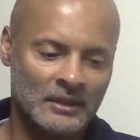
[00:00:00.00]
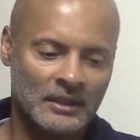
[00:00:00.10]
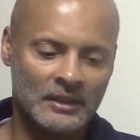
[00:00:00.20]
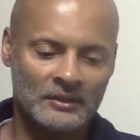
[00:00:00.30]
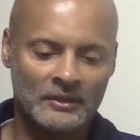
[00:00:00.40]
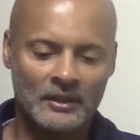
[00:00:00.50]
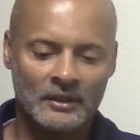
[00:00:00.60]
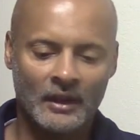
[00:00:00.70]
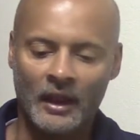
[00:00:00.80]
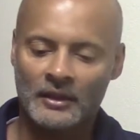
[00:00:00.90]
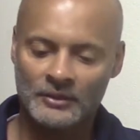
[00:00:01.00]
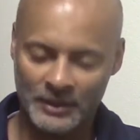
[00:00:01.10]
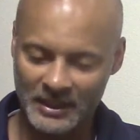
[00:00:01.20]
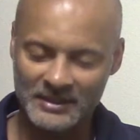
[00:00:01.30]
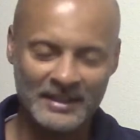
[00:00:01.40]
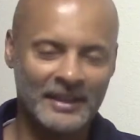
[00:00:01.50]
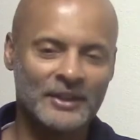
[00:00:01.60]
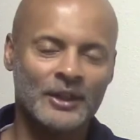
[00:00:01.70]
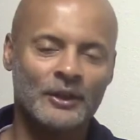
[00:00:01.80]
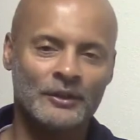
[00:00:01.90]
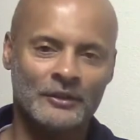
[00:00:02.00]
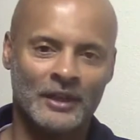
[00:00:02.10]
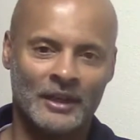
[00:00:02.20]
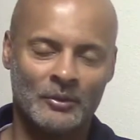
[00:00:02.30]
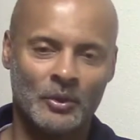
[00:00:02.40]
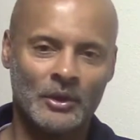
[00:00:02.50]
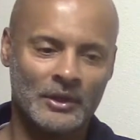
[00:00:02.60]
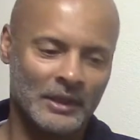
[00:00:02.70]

He's drinking daily ozonated water,